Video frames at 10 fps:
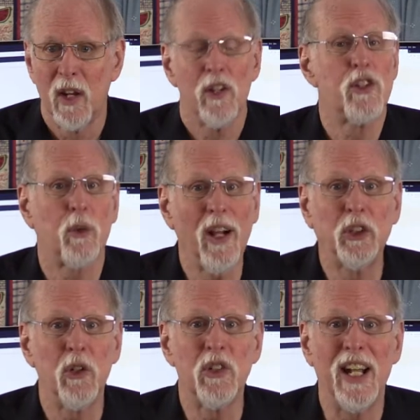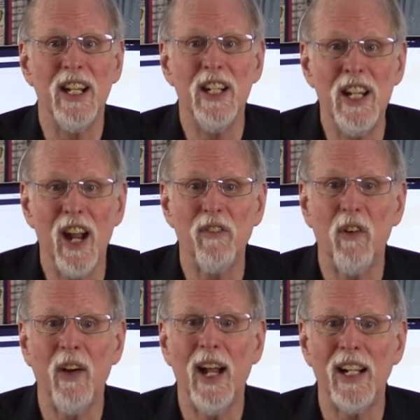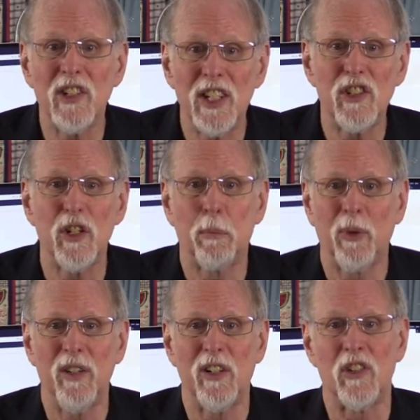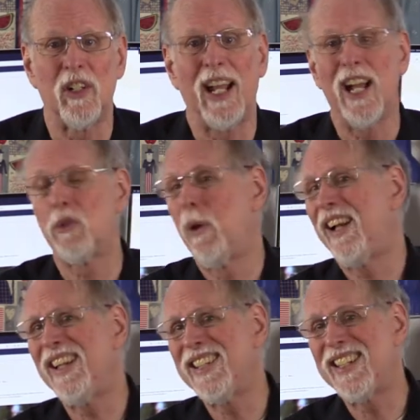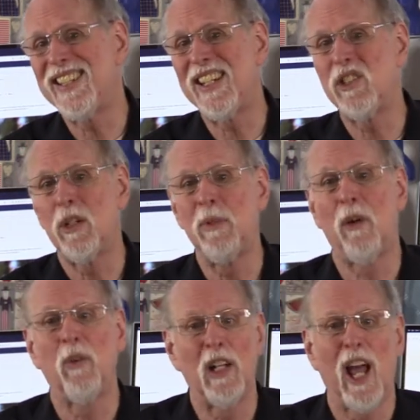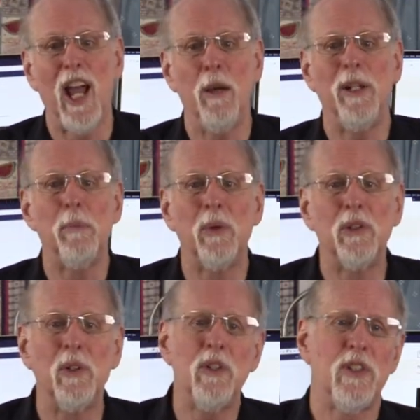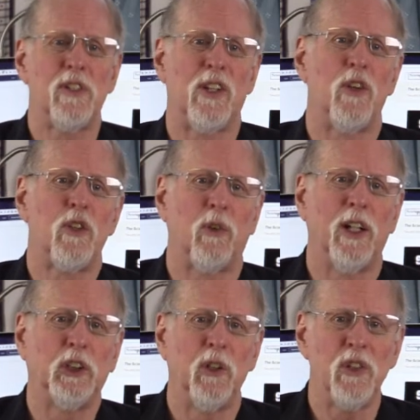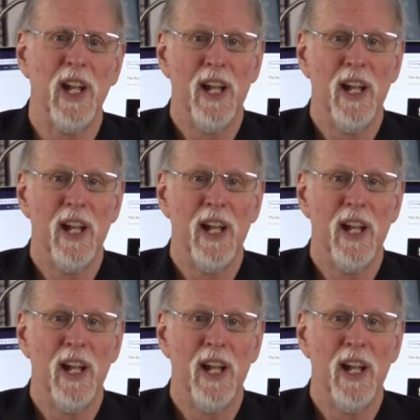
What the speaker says: Structures that never existed previously, as well as a system that reliably produces those structures,